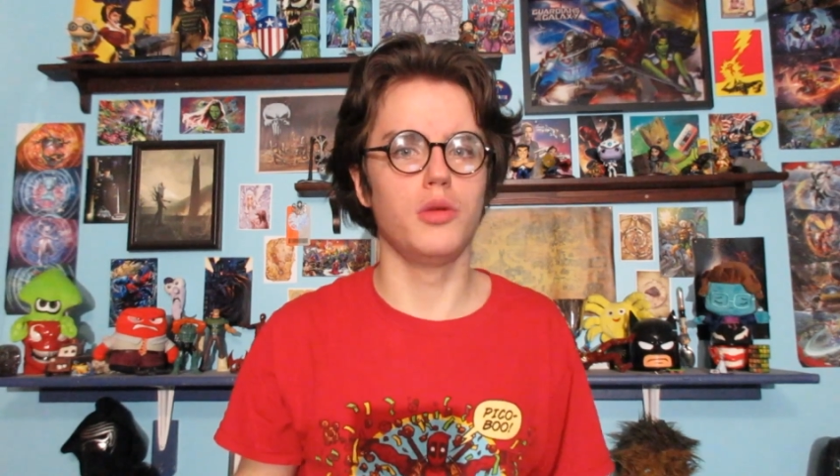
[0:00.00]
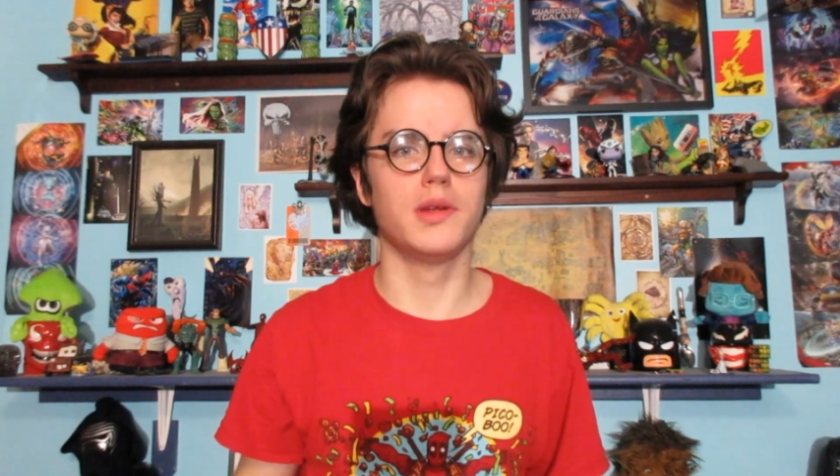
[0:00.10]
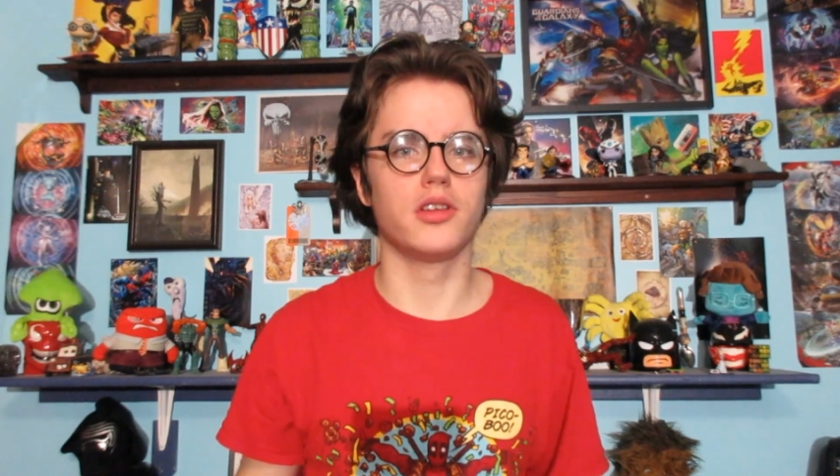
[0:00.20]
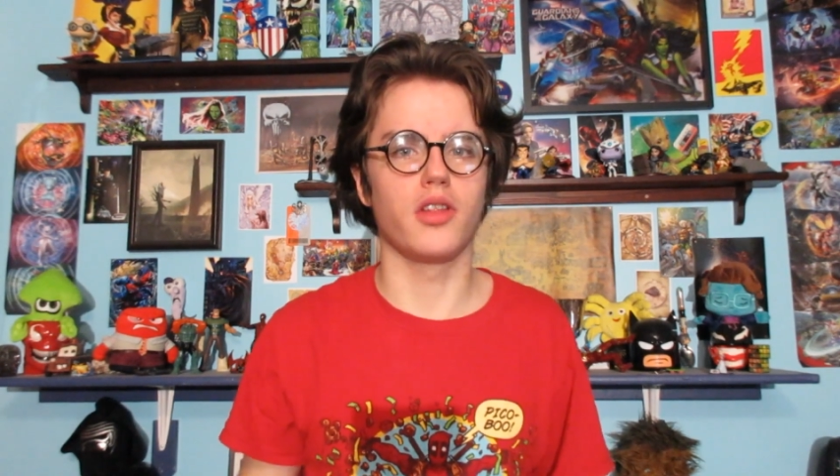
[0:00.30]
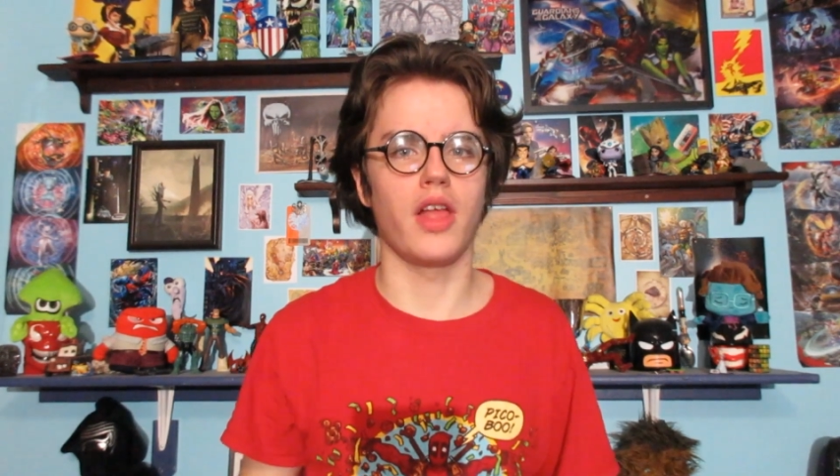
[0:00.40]

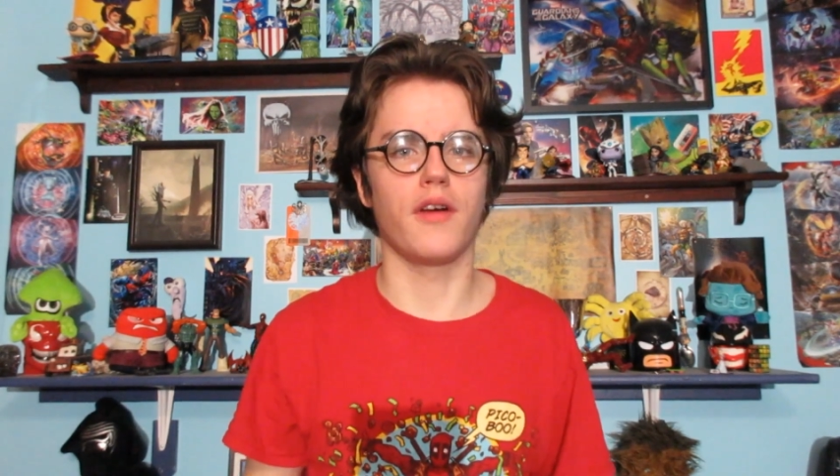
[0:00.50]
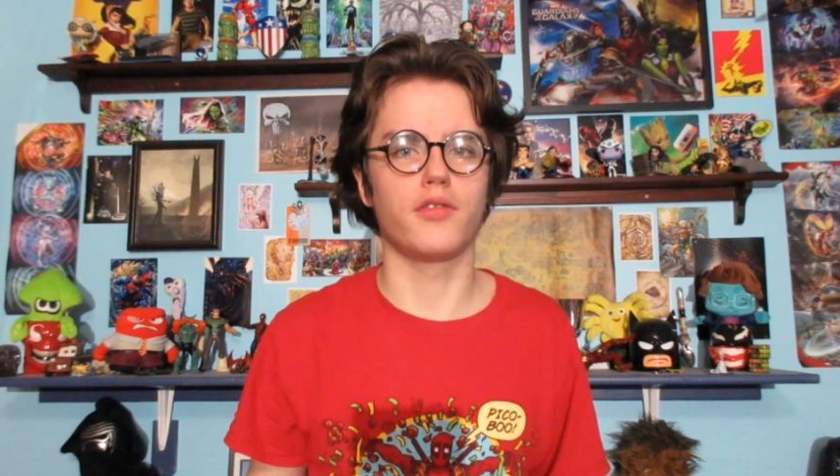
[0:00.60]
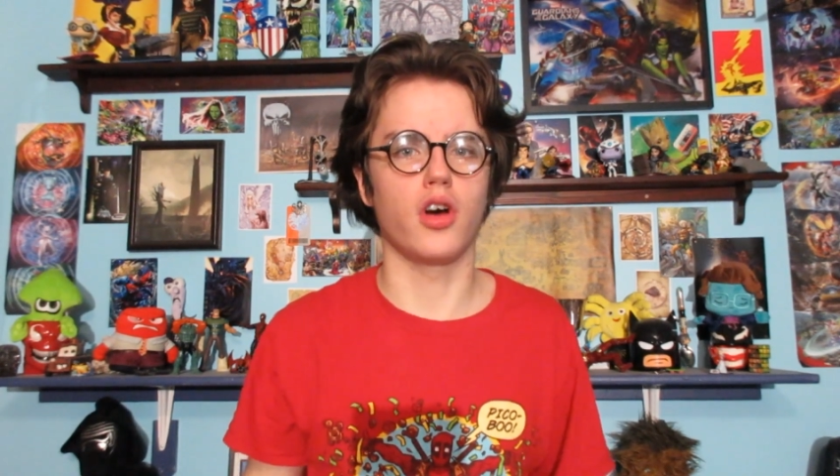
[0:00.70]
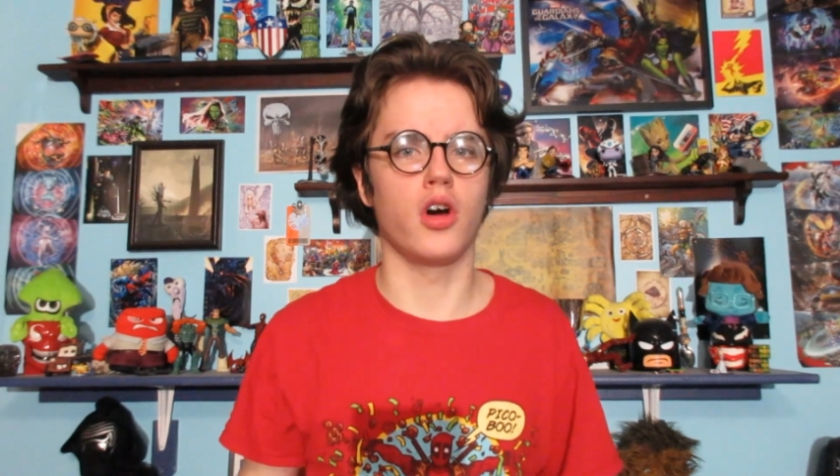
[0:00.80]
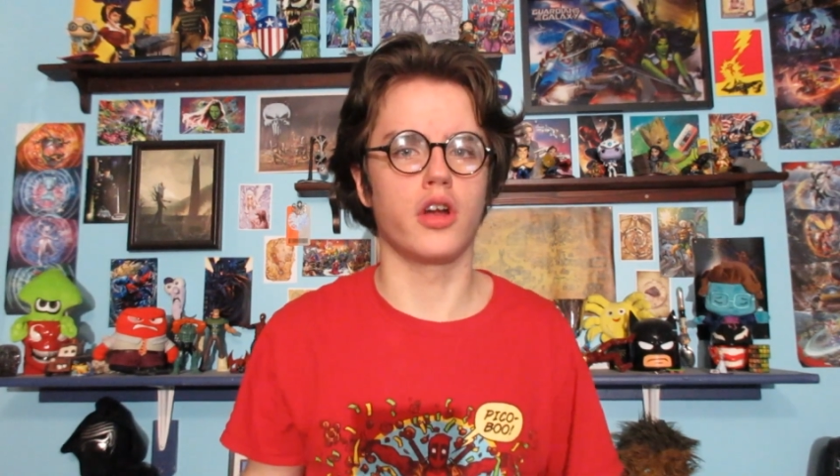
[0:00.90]
humans
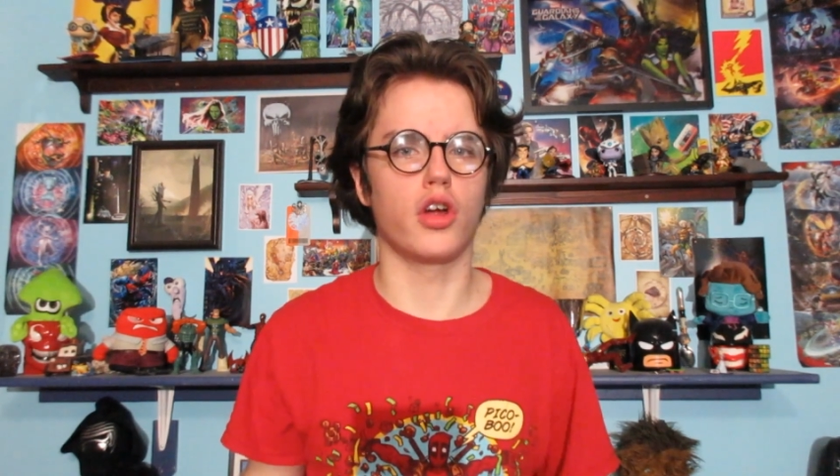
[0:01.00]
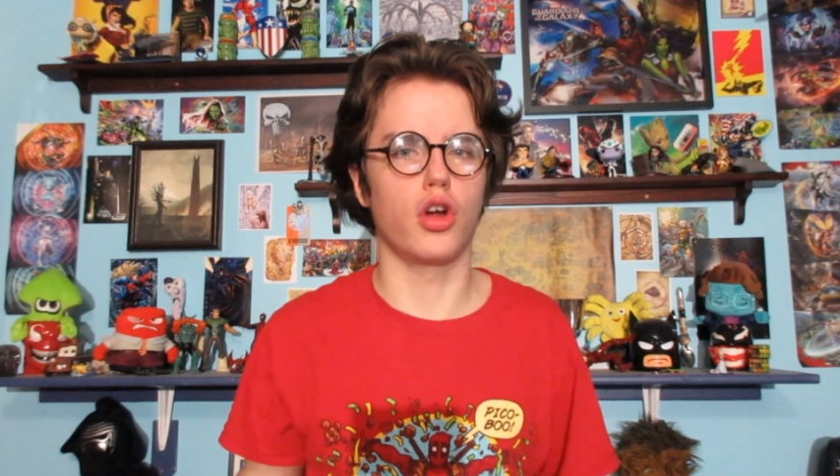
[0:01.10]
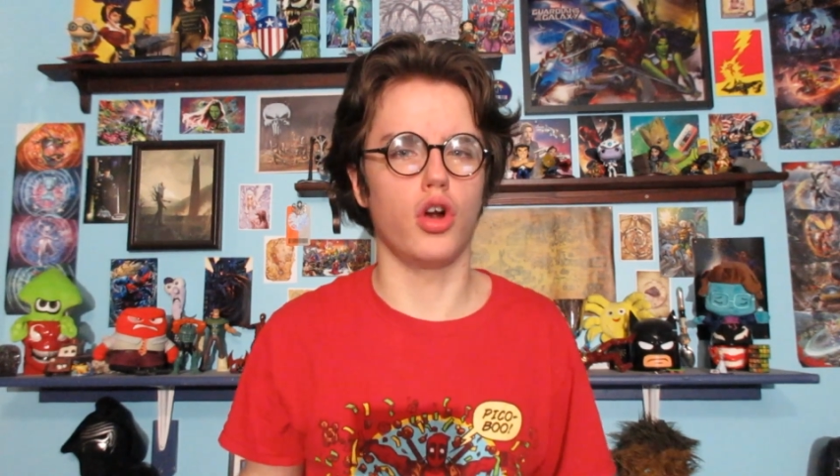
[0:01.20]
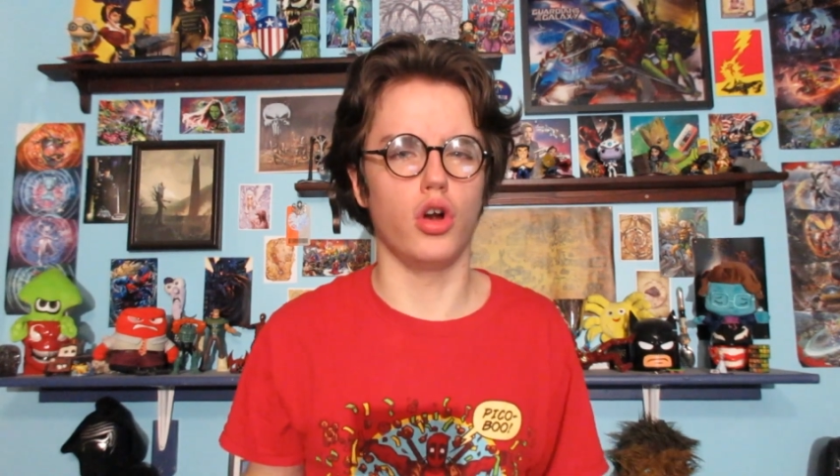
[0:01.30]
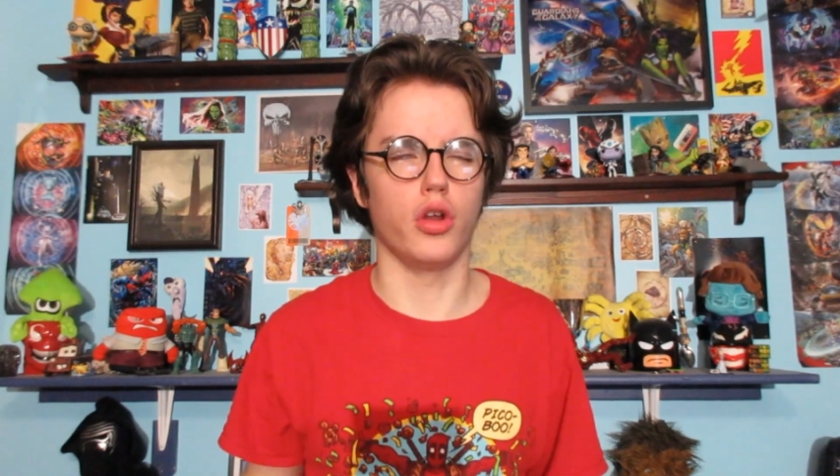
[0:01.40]
left on
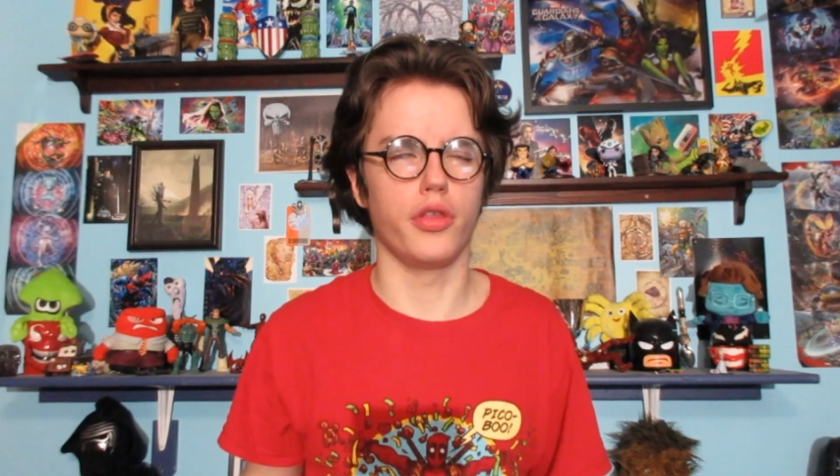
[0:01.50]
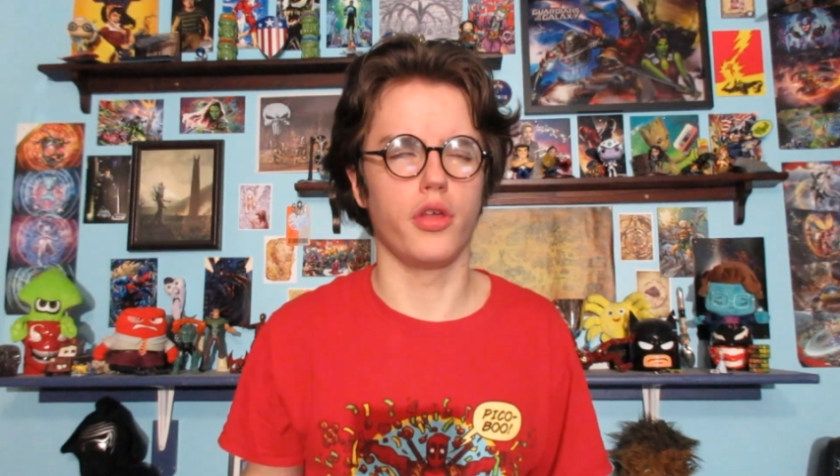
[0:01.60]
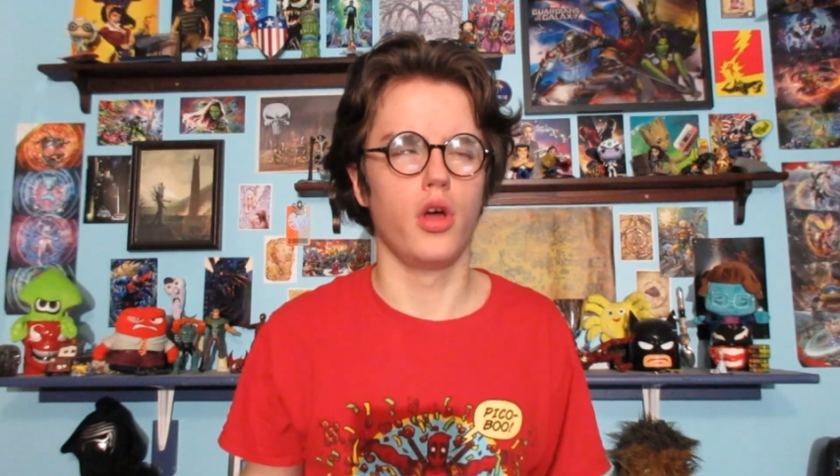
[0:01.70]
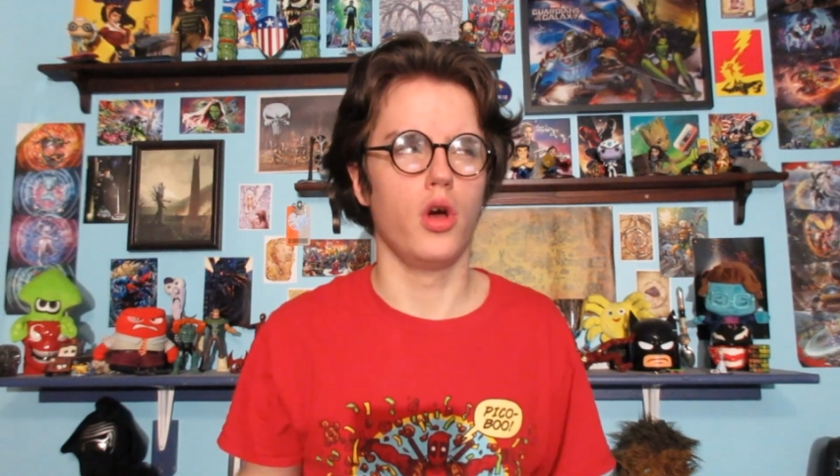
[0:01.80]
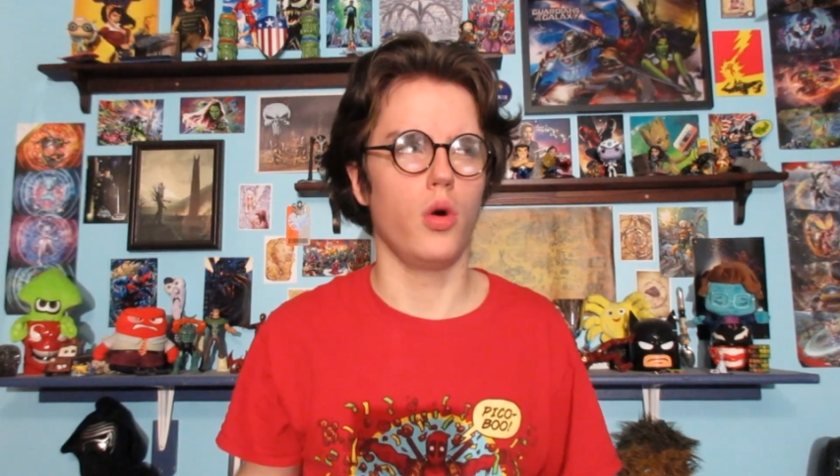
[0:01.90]
Earth.